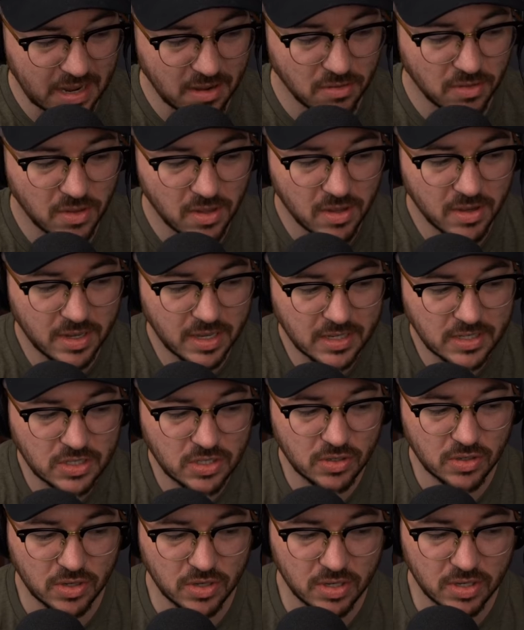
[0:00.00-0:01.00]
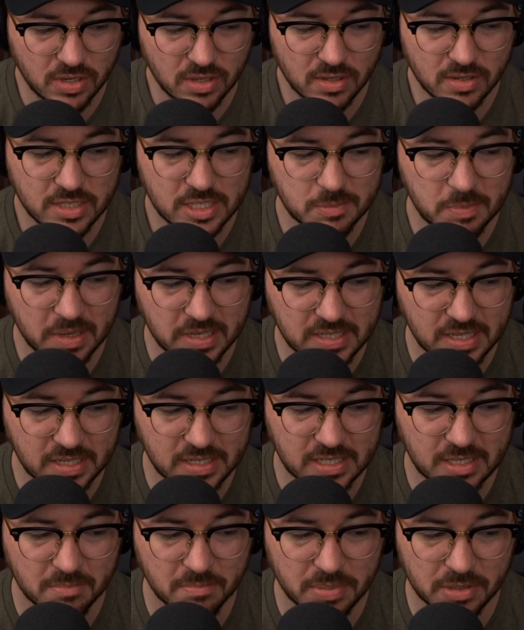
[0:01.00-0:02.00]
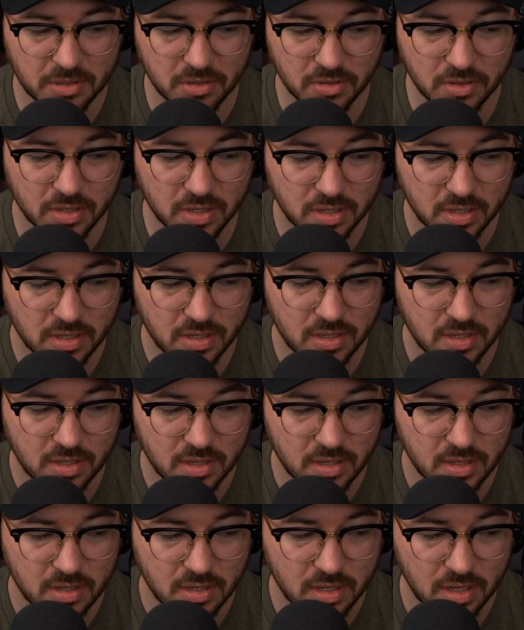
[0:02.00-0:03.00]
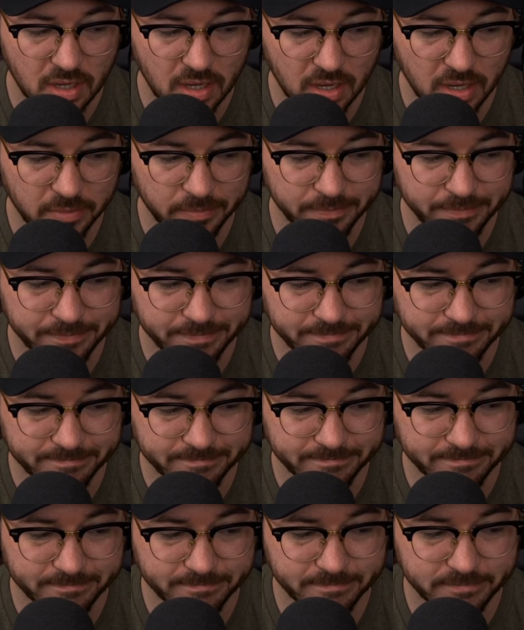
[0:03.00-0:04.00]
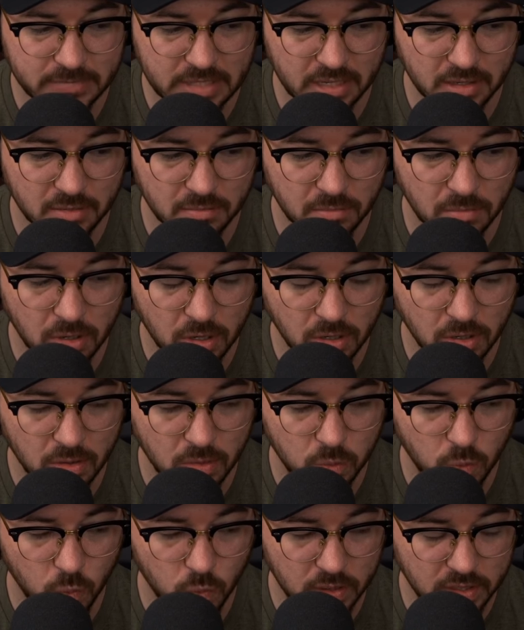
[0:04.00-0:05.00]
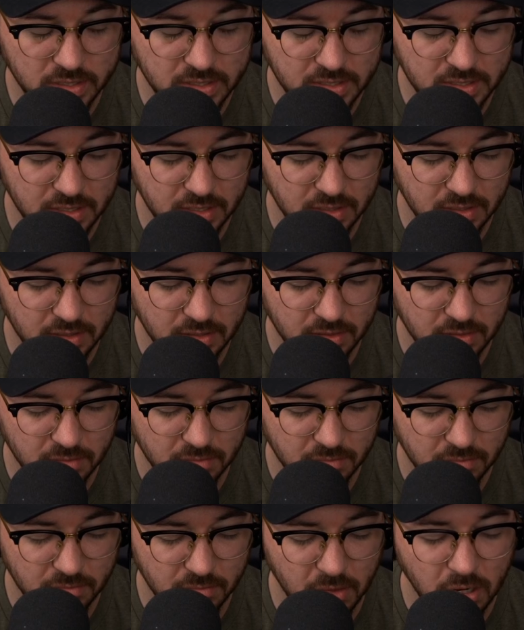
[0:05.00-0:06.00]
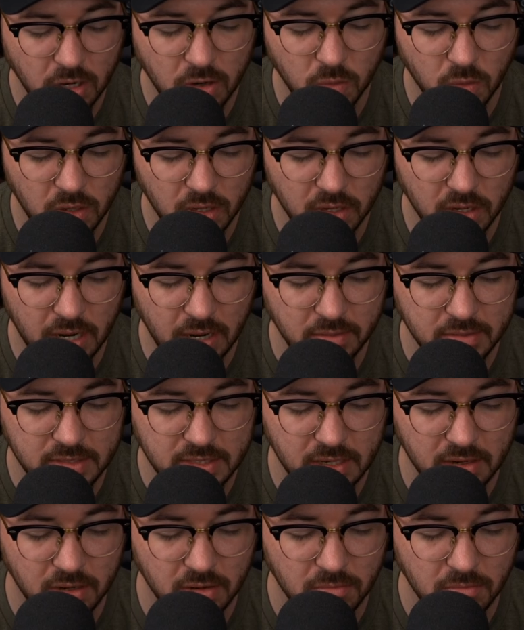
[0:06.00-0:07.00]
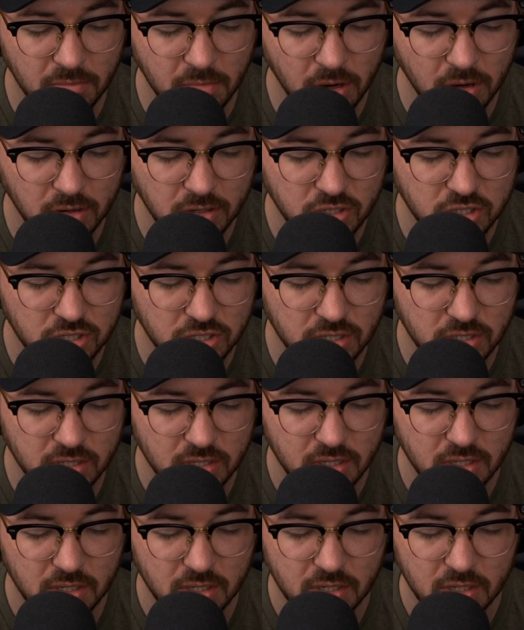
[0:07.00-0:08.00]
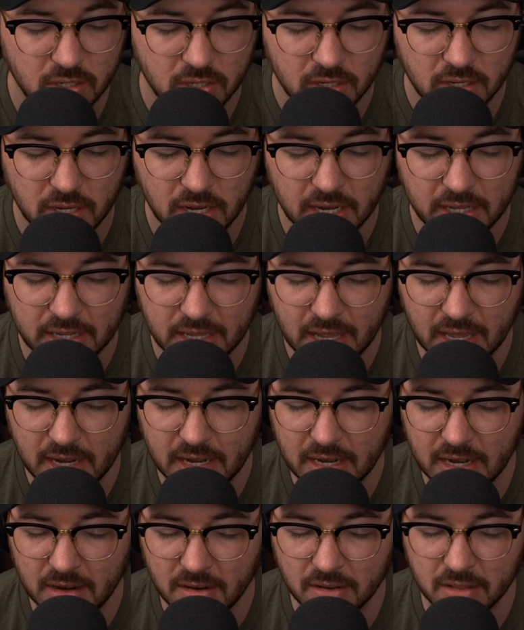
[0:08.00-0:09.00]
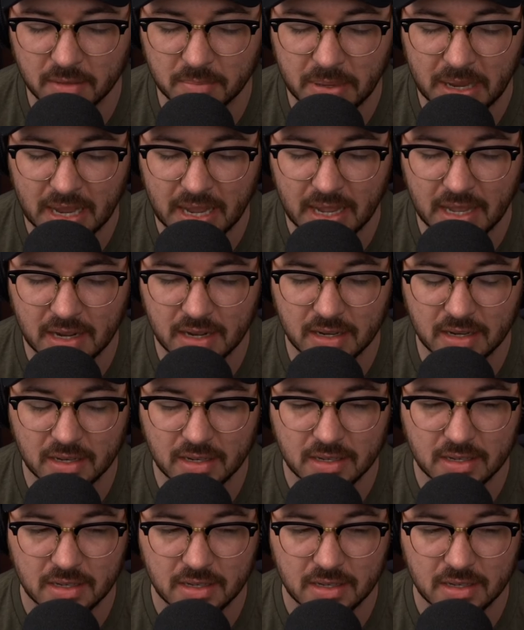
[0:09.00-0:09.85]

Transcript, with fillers: how long it took SpaceX to build Mark 1, I was there in March, and they had it out on the pad